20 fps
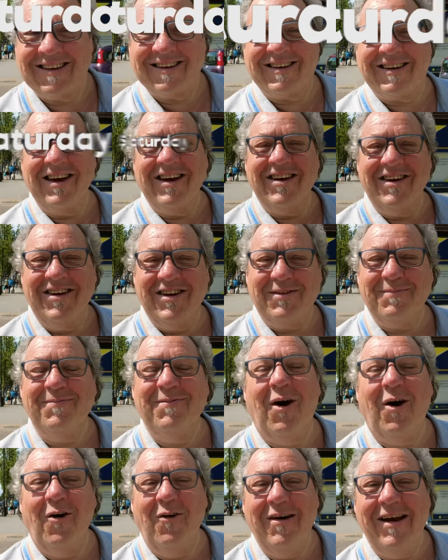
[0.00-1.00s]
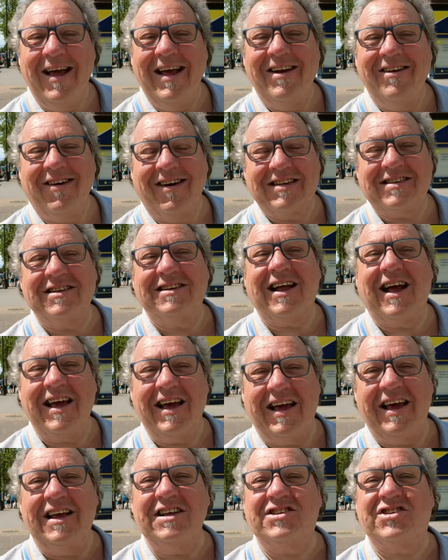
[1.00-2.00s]
Good morning. Well,
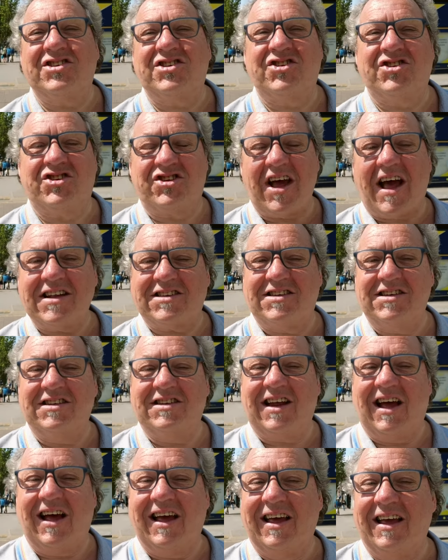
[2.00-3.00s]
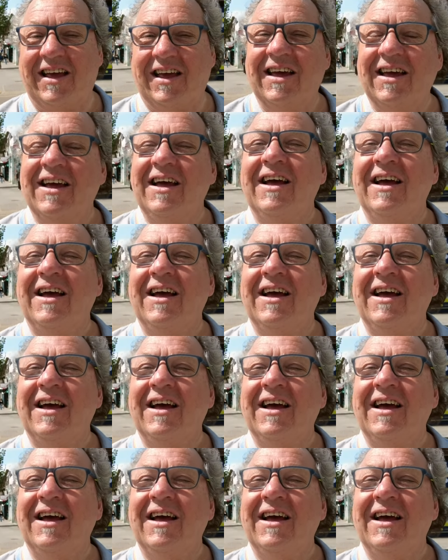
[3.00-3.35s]
today is Saturday.